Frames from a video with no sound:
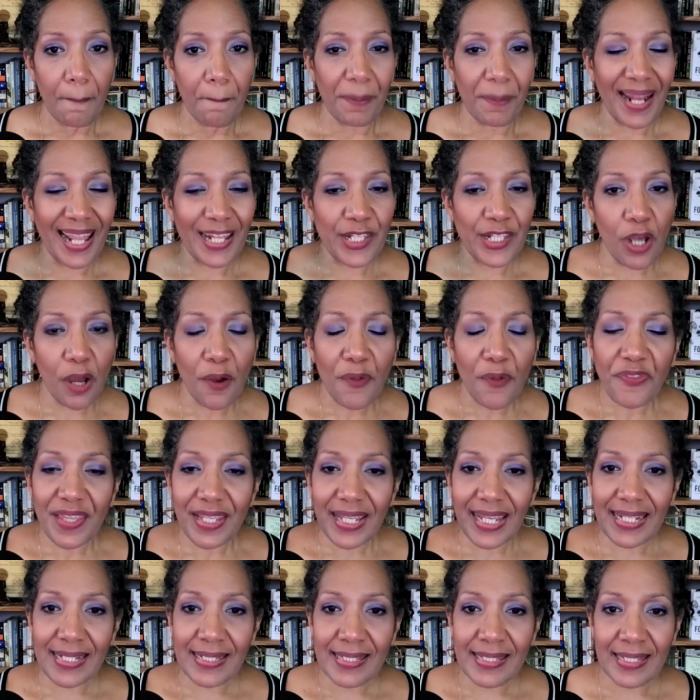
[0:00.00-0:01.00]
But I don't
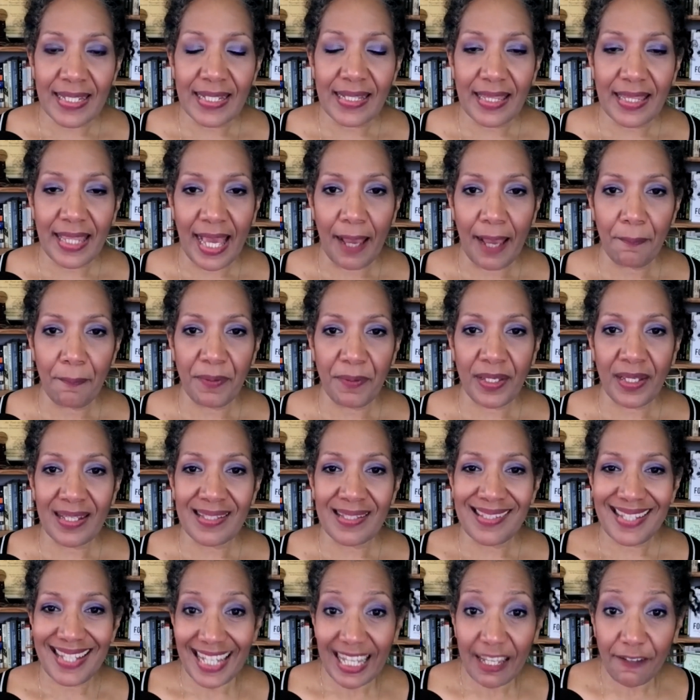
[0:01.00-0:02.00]
think he did that
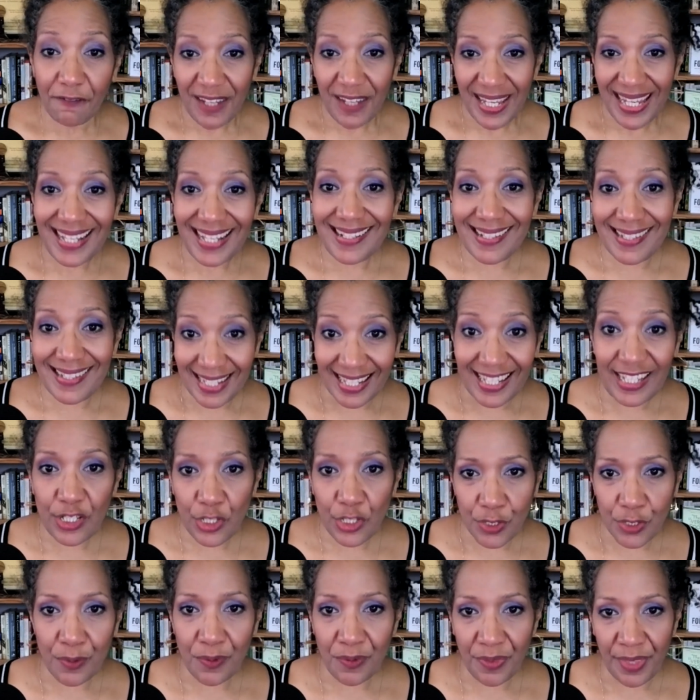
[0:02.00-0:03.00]
because if he
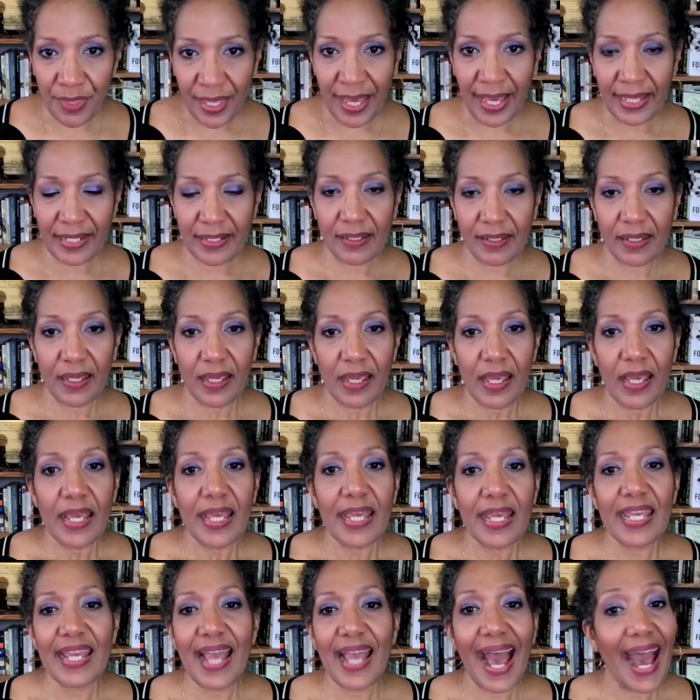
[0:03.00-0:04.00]
did do that,
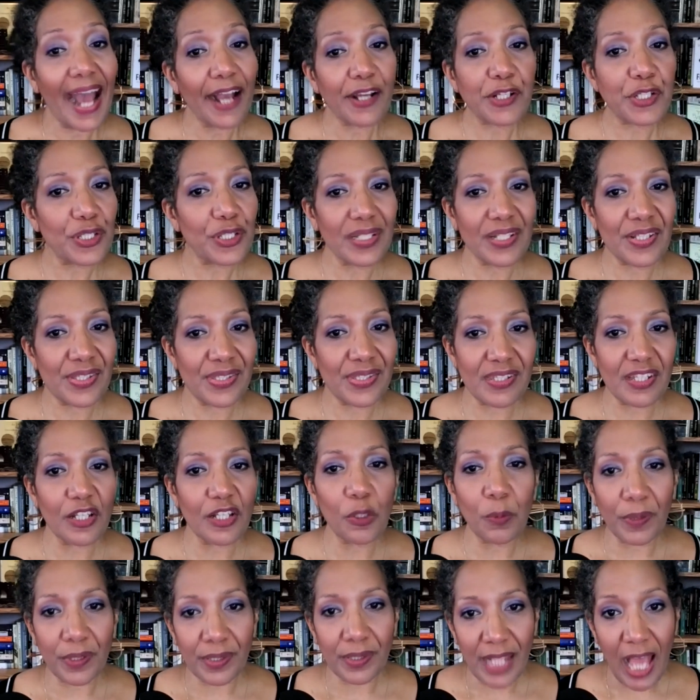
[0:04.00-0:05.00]
he actually
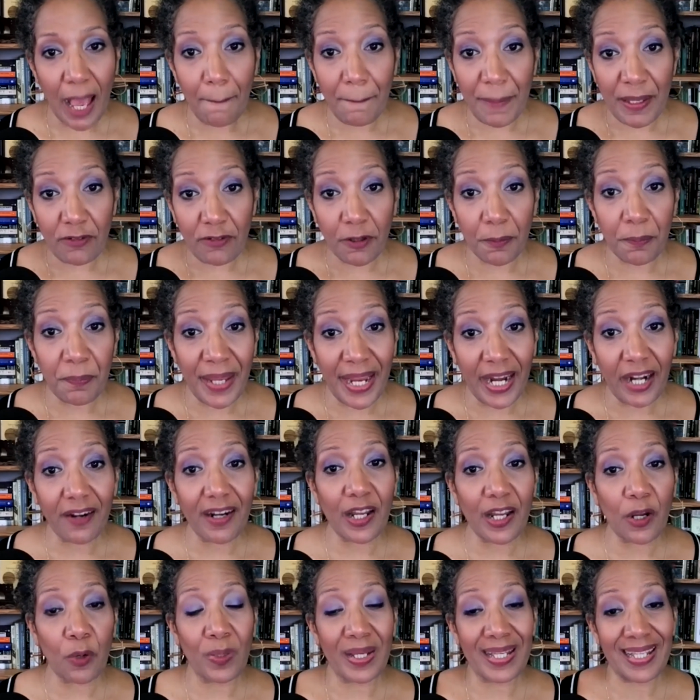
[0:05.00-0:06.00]
still would not be
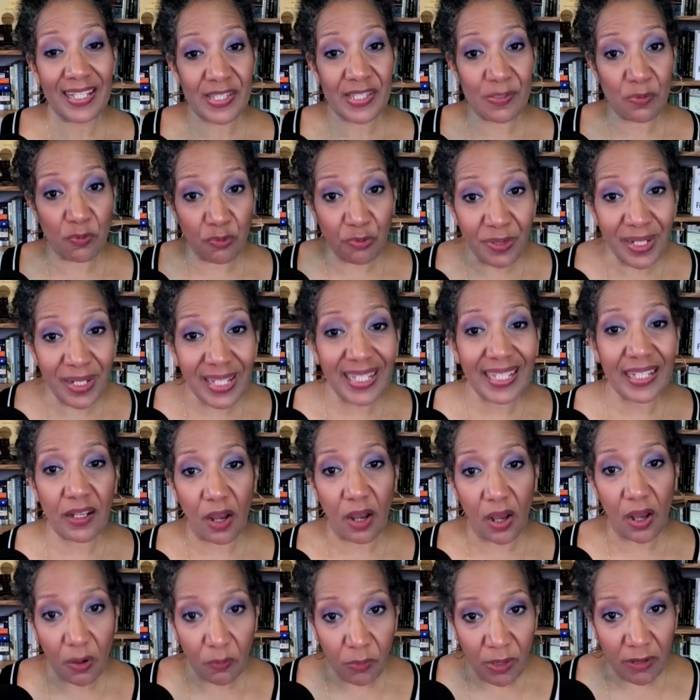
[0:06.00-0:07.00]
repairing
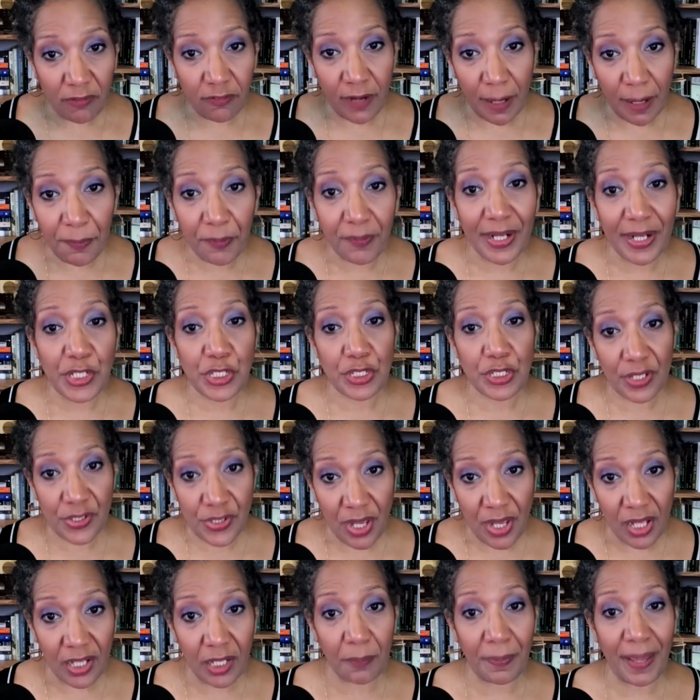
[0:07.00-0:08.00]
what reparation
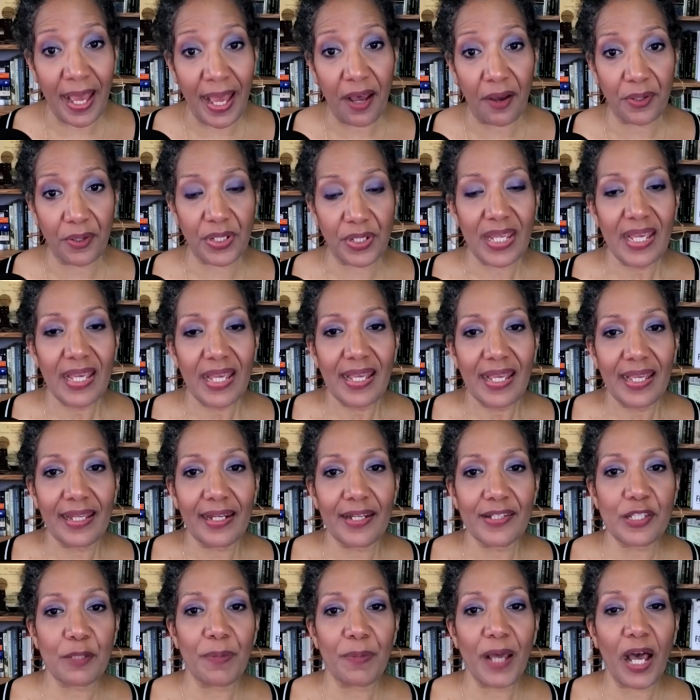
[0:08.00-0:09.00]
is all about.
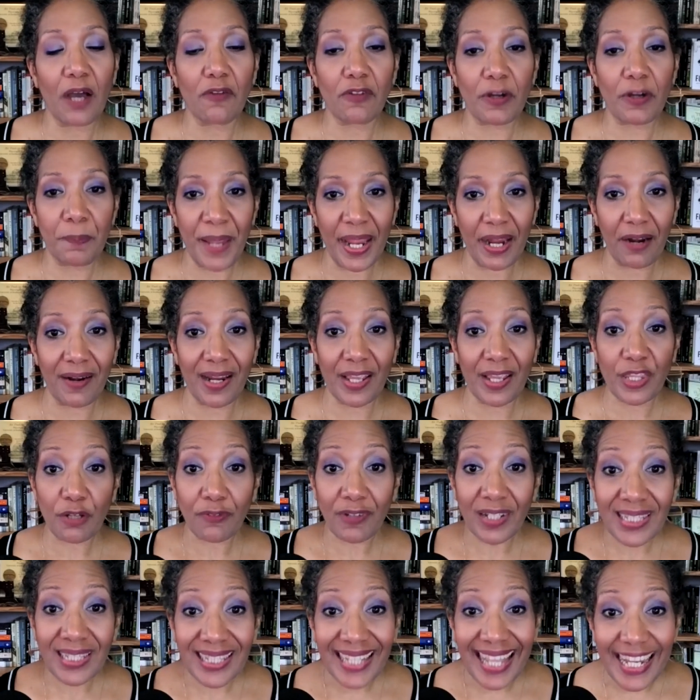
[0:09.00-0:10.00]
It is about repairing
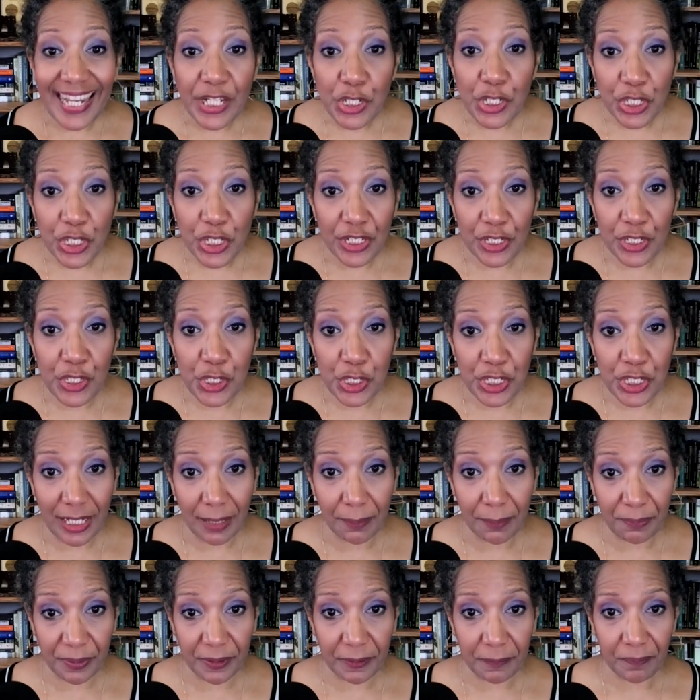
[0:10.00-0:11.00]
the
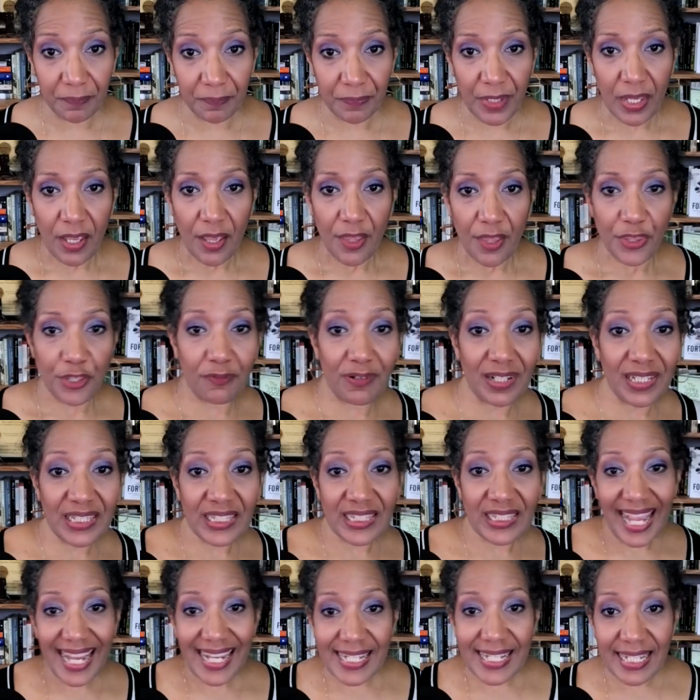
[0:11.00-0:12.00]
relationship, the
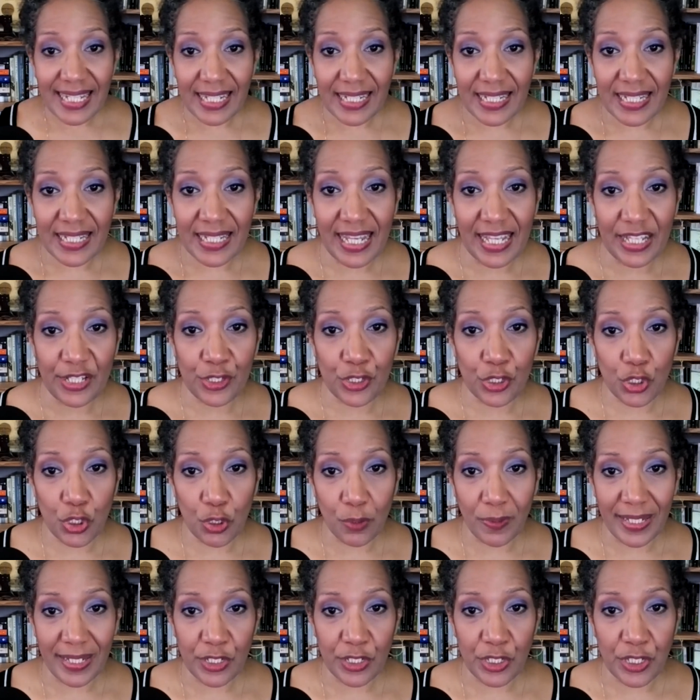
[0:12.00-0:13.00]
relatedness
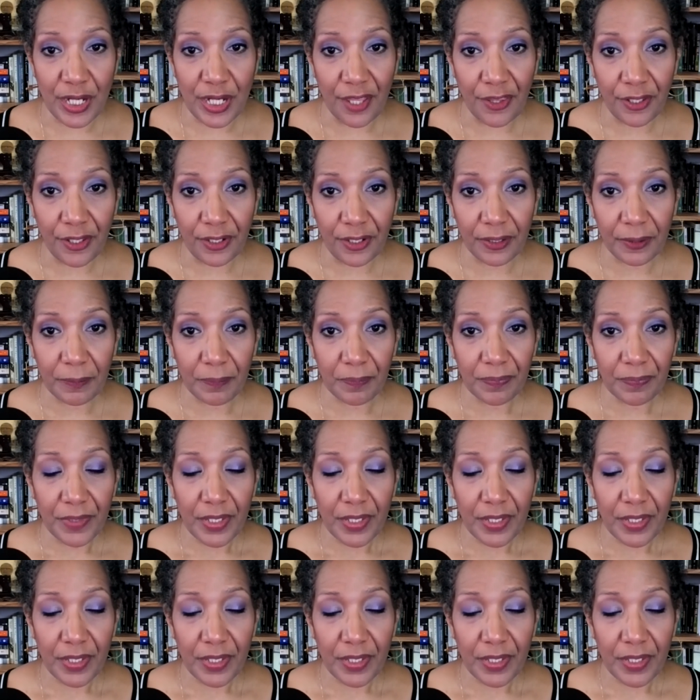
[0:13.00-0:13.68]
to each other,